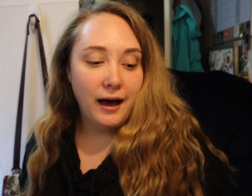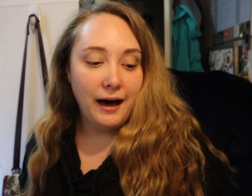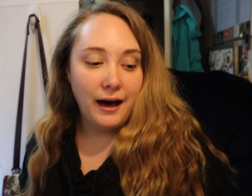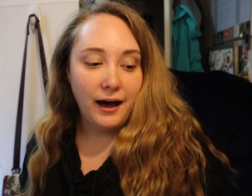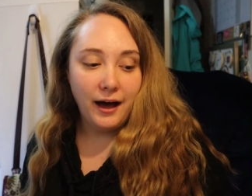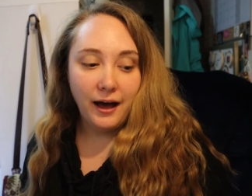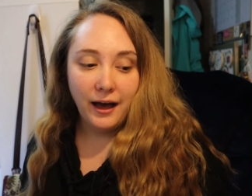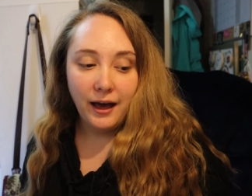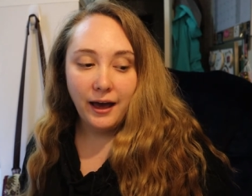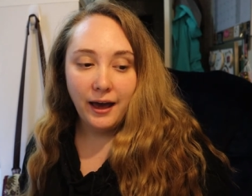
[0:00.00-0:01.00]

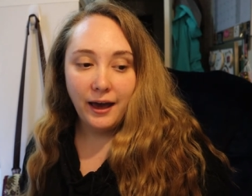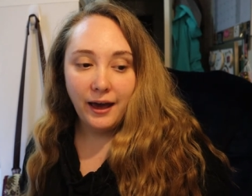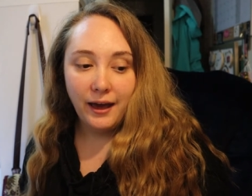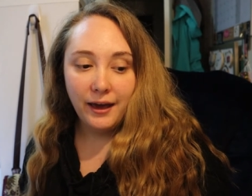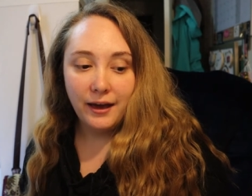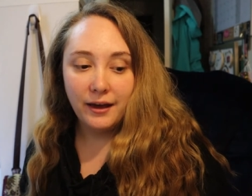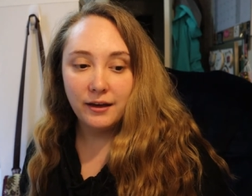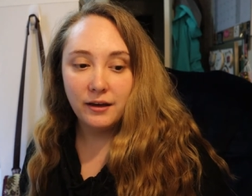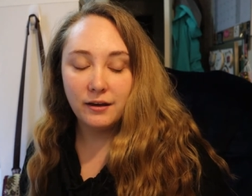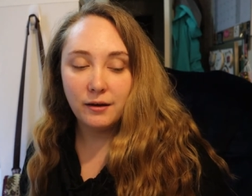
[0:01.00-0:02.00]
I
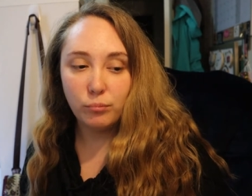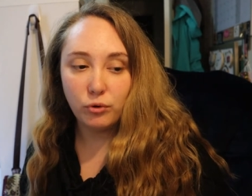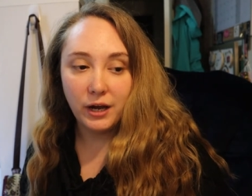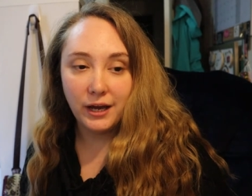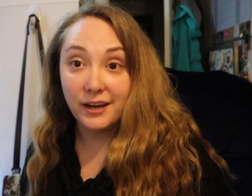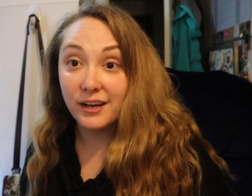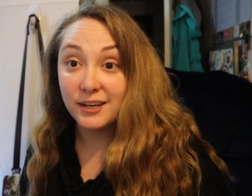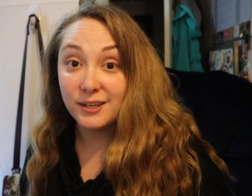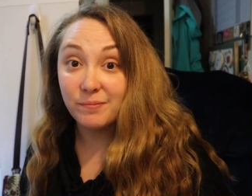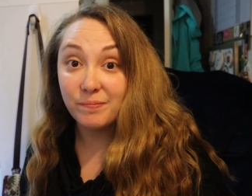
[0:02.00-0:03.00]

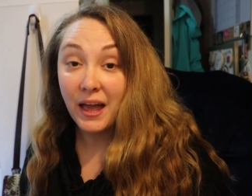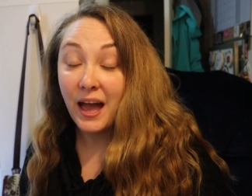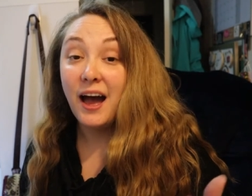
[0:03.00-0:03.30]
brain